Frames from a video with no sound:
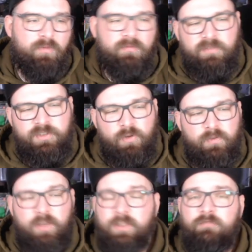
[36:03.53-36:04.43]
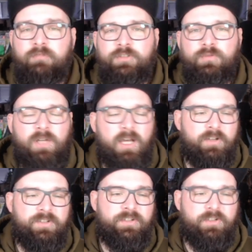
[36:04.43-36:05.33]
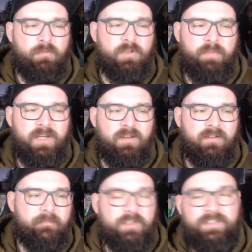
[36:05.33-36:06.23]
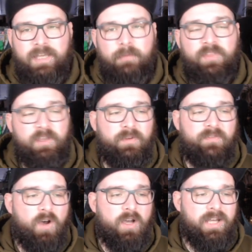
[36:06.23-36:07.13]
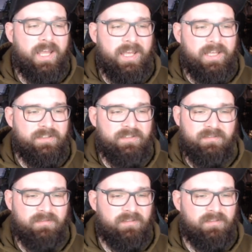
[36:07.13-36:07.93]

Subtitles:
silver. The original colours are so much better. The same thing with Iron Hands.